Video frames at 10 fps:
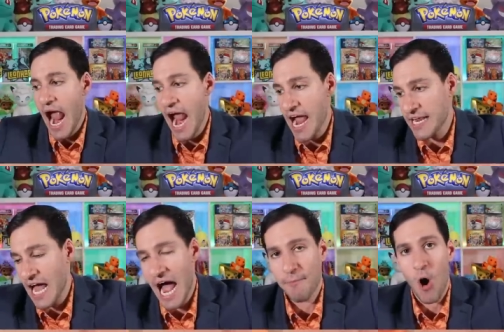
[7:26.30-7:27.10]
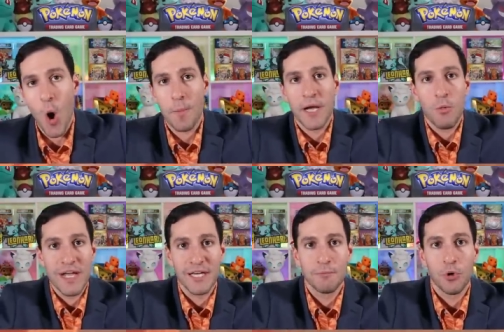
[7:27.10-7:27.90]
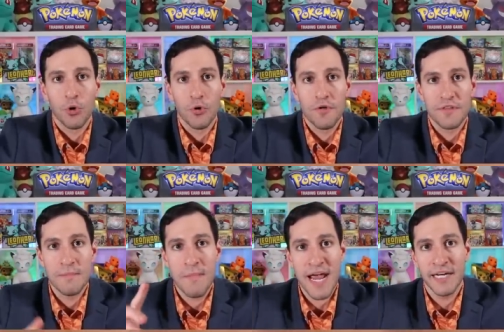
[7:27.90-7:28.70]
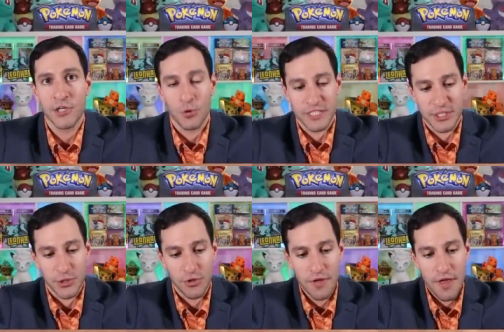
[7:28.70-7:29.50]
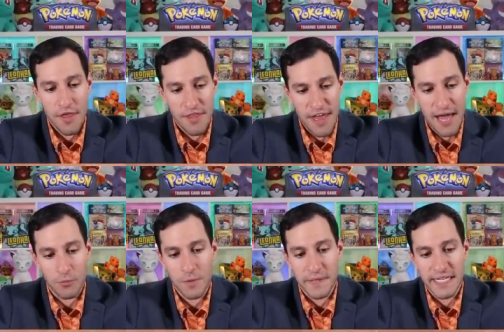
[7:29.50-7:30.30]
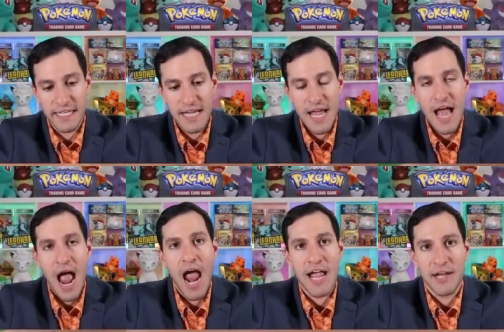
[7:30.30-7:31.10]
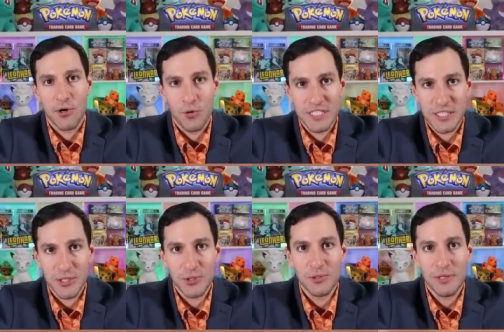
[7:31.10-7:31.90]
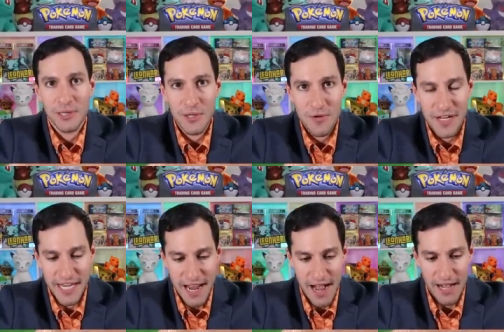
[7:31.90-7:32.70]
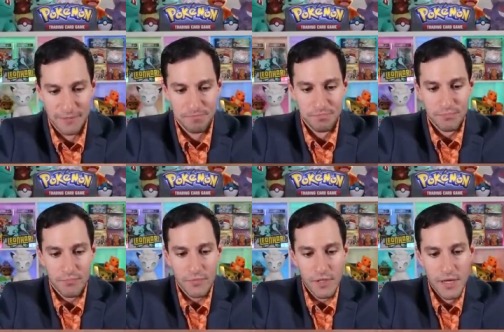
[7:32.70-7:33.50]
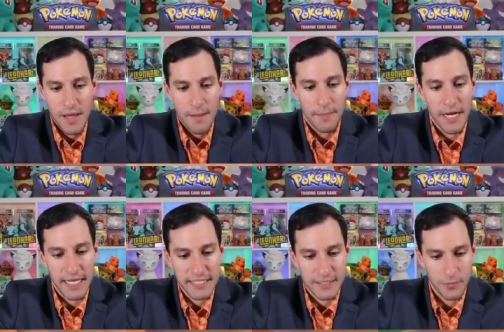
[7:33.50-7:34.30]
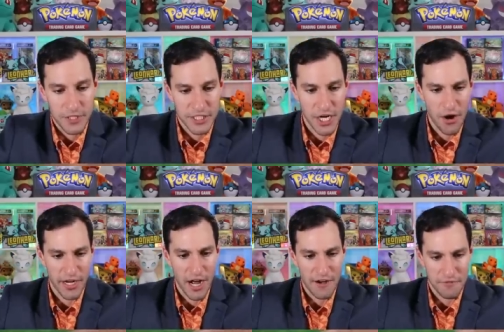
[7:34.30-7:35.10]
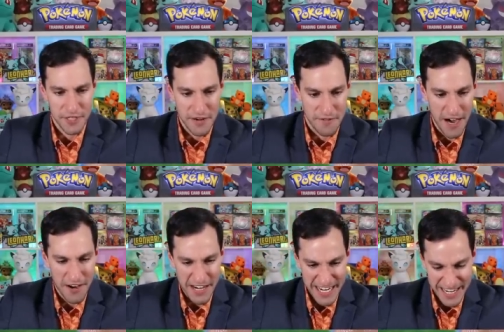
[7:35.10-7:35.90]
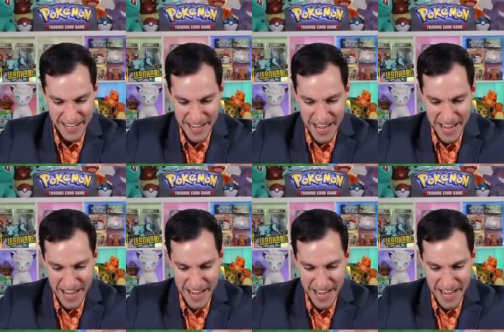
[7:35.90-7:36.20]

And I'm hoping we can pull the main crystal. That would be a crystal Lugia. But we're starting off with a very